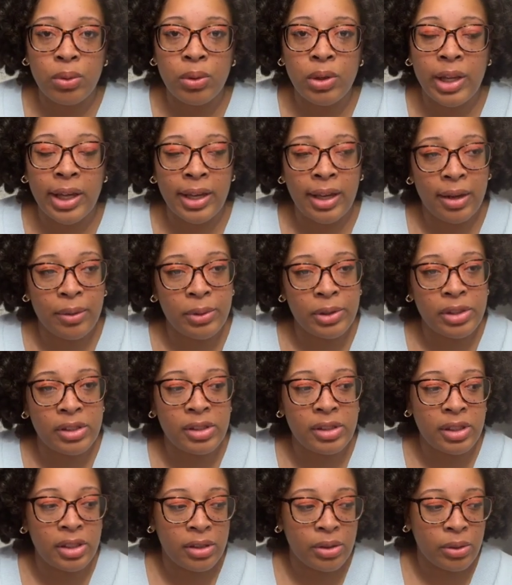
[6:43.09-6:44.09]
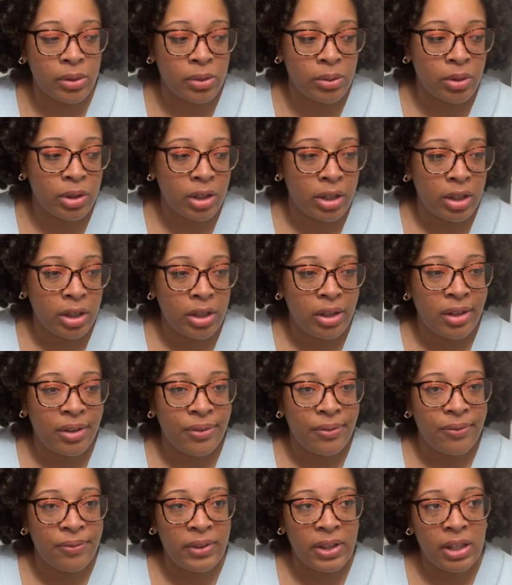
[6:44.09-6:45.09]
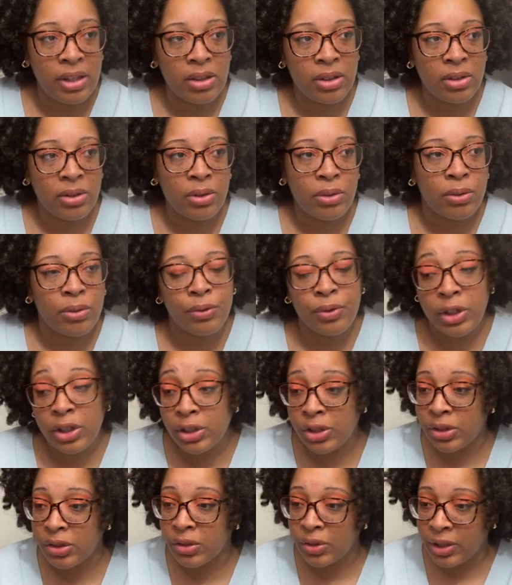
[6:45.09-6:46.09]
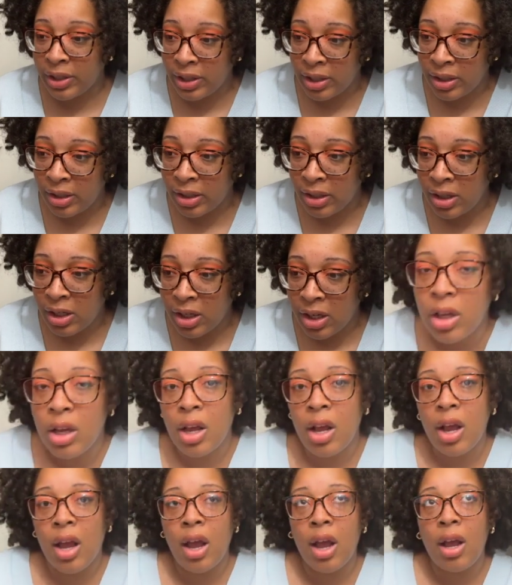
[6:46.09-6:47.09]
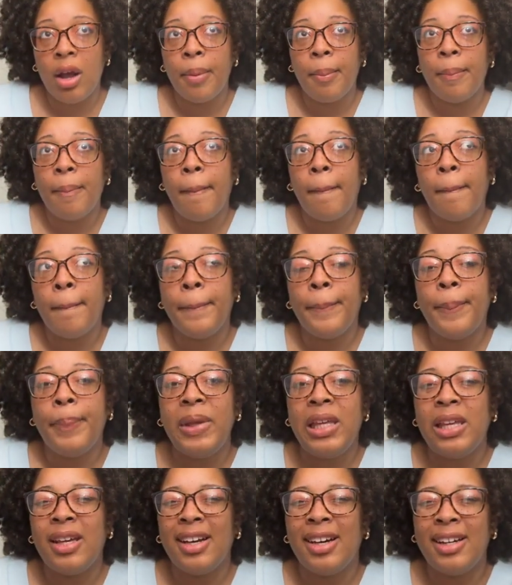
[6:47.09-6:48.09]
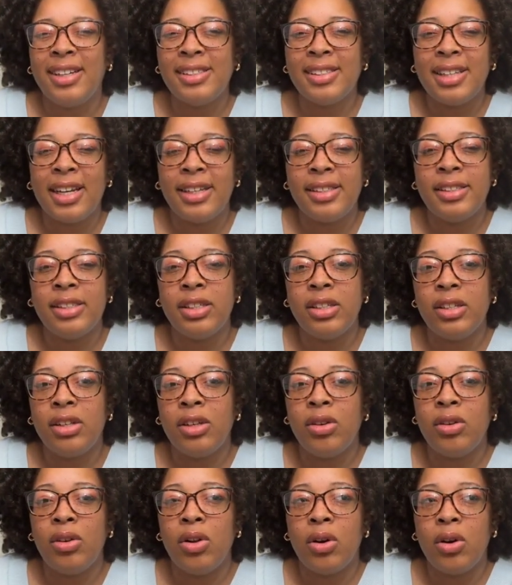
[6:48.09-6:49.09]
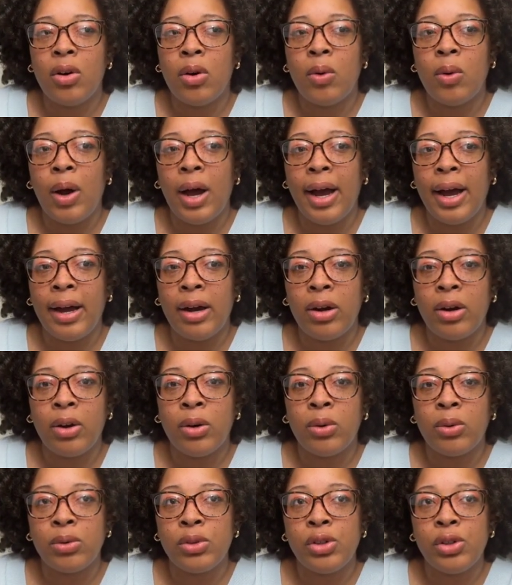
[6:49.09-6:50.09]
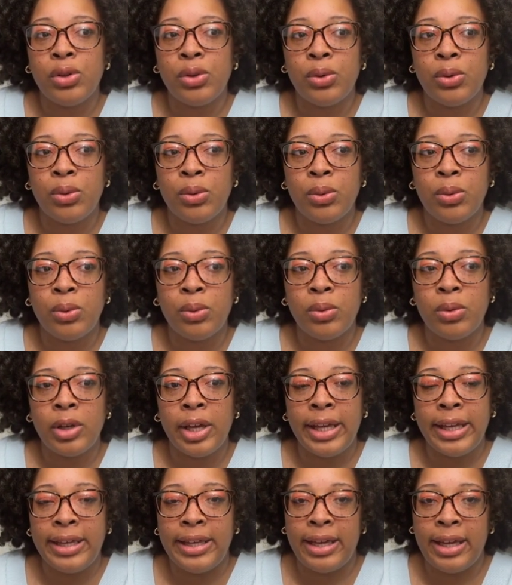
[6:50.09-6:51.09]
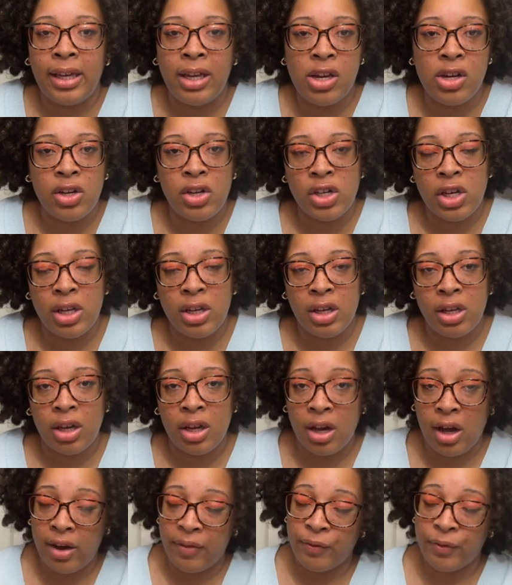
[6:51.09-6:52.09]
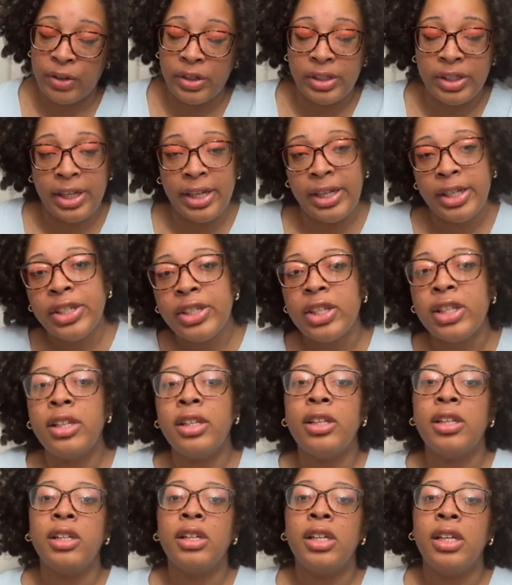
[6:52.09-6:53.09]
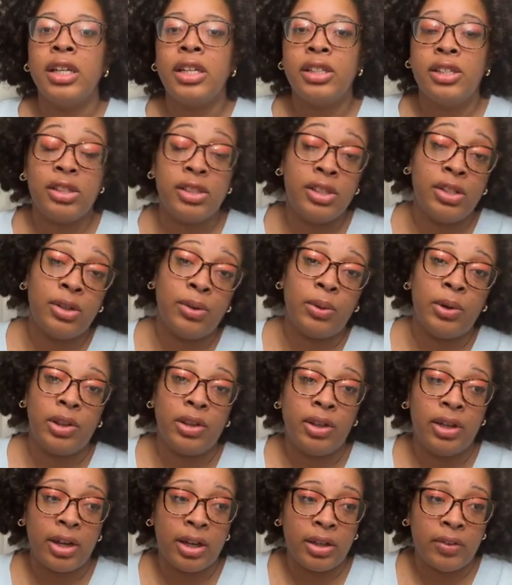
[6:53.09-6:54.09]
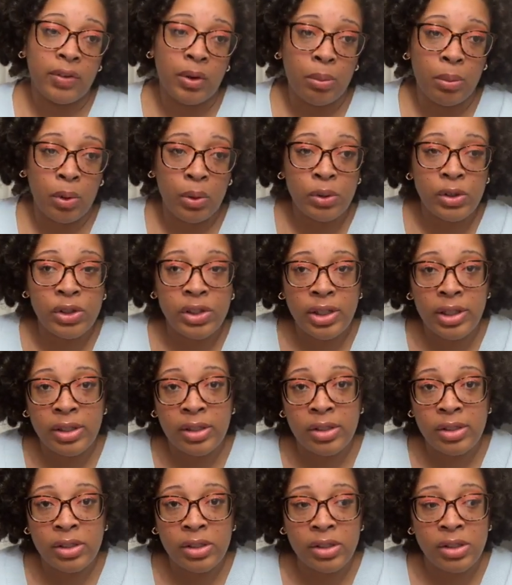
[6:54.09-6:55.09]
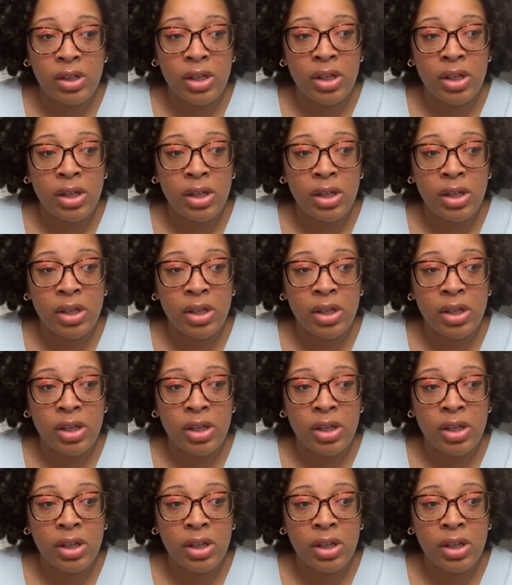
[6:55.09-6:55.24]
Like I would still feel frustrated because I didn't know how to engage in confrontation, to deal with negative emotions,